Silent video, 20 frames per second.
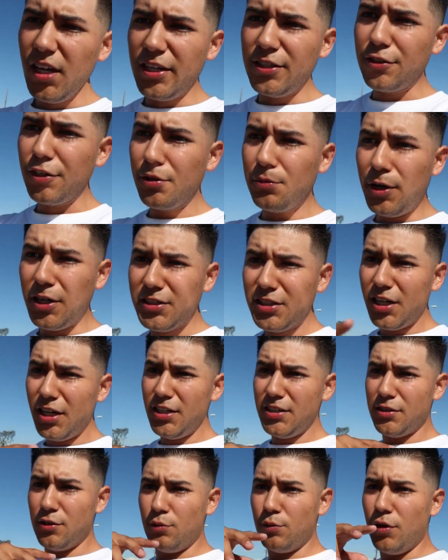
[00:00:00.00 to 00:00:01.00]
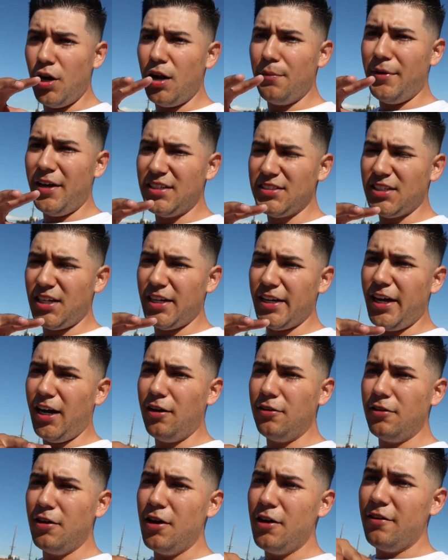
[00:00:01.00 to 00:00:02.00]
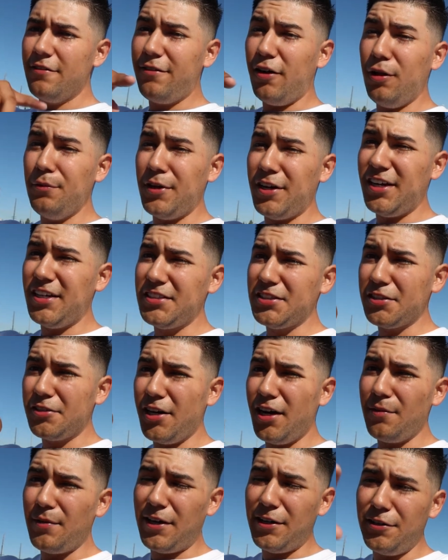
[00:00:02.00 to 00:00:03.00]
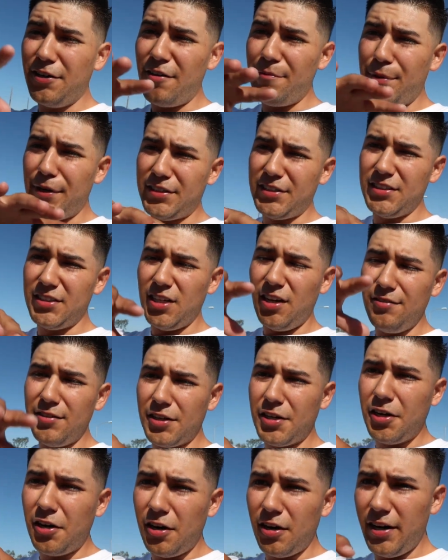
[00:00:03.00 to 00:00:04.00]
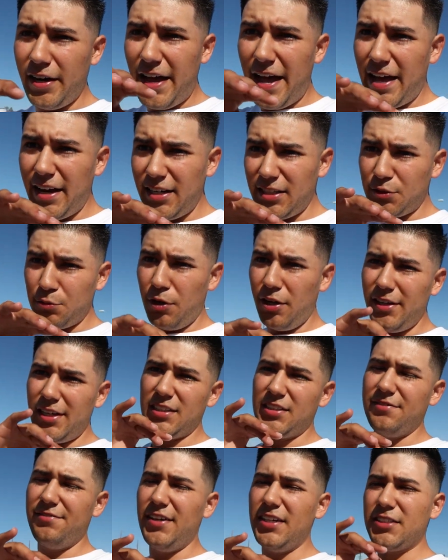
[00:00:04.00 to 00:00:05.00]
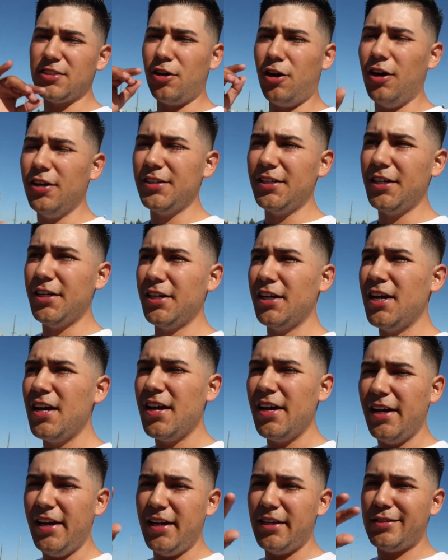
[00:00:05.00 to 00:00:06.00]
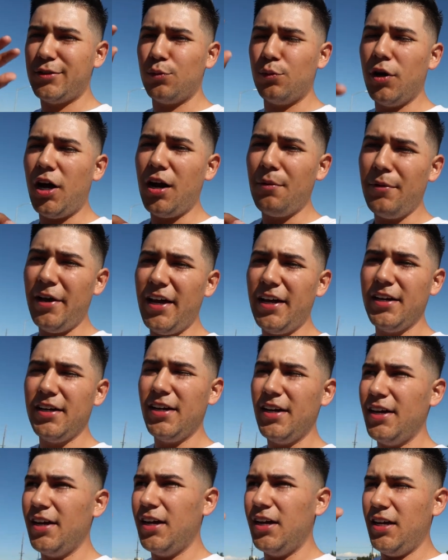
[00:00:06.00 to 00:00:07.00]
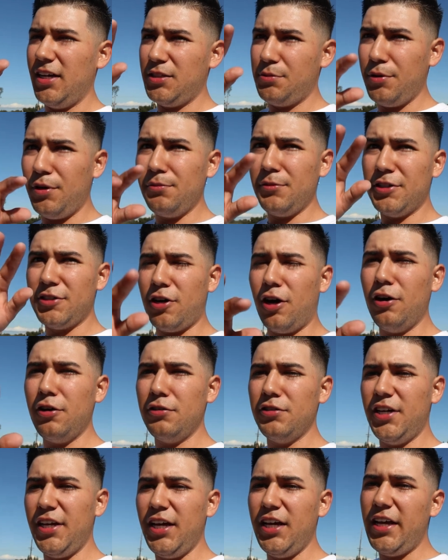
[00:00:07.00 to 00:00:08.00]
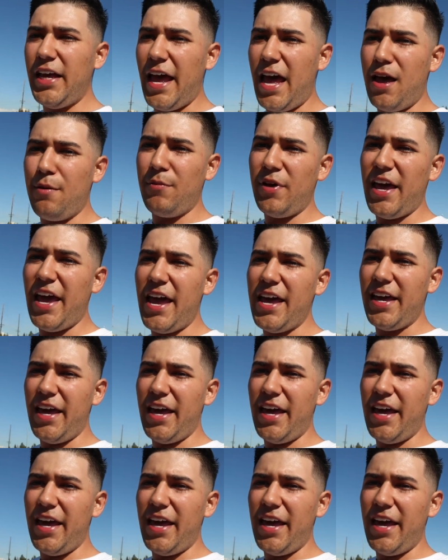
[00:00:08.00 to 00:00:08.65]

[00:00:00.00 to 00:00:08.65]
enjoy the montage. RodMan signing out. Follow me on Instagram. I do have pictures of the car and as well as vids on there. It's RodMan. It's pretty much RodMaann